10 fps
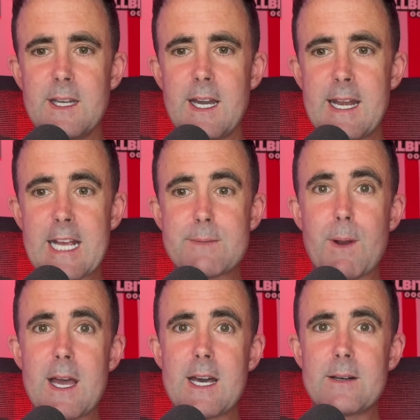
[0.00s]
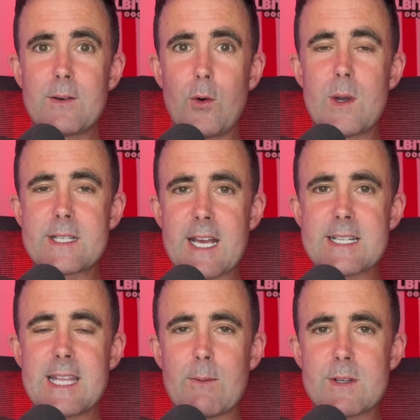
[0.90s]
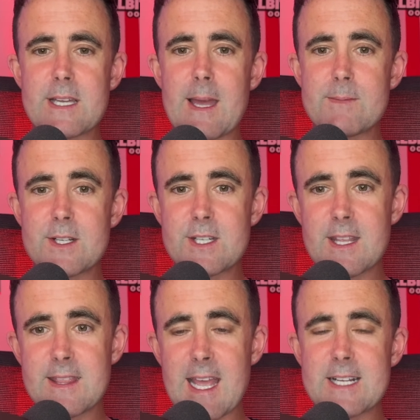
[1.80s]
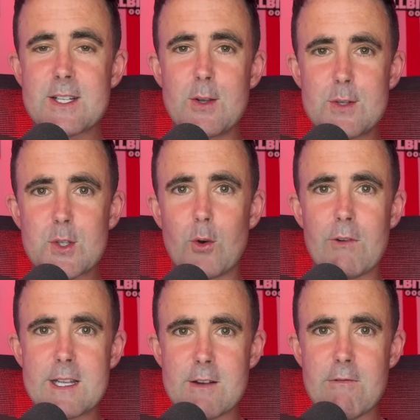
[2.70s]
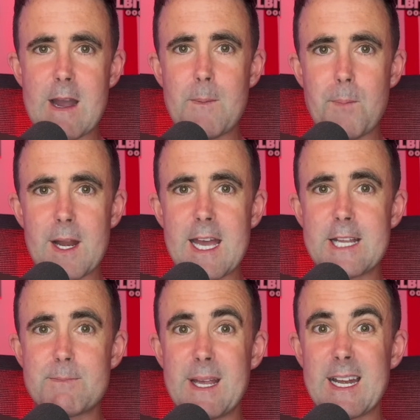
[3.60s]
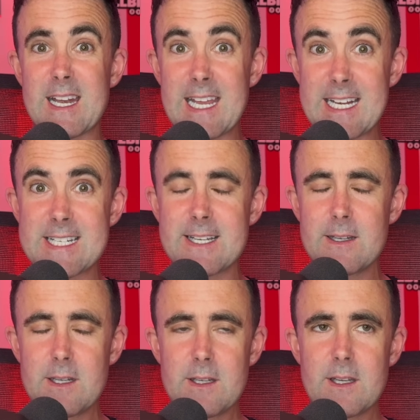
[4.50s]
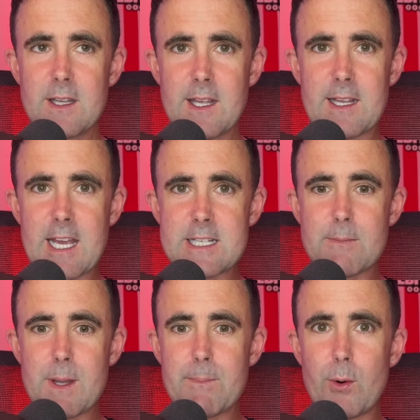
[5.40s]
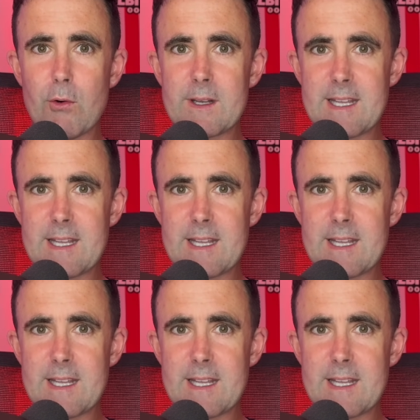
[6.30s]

An ex-player always gets linked with Southampton, so the next two stories around players being linked, it gets a bit boring.